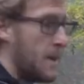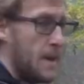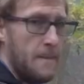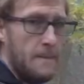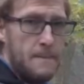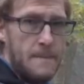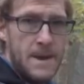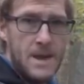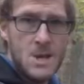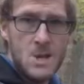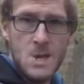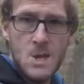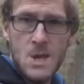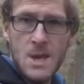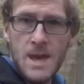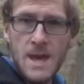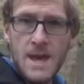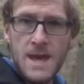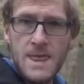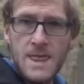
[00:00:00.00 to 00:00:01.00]
bit of
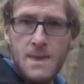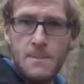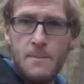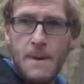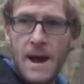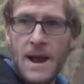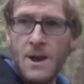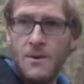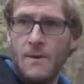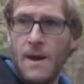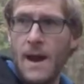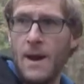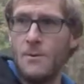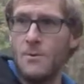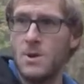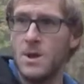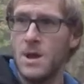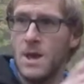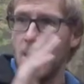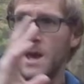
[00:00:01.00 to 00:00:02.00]
mist in the
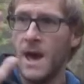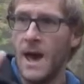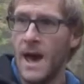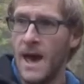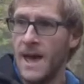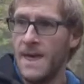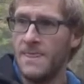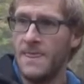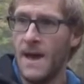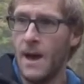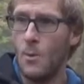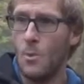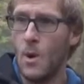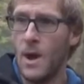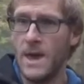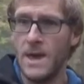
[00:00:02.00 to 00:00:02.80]
background, and that